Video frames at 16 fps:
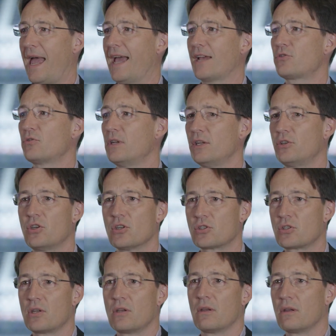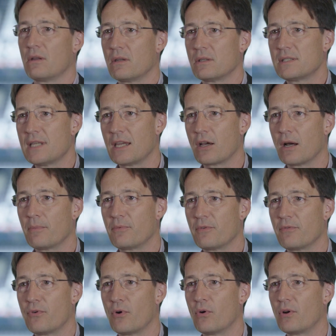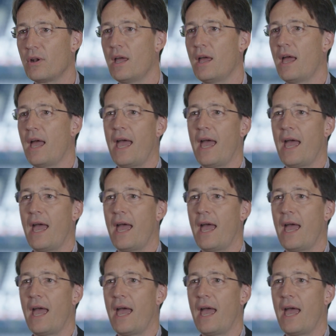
actually just take up the phone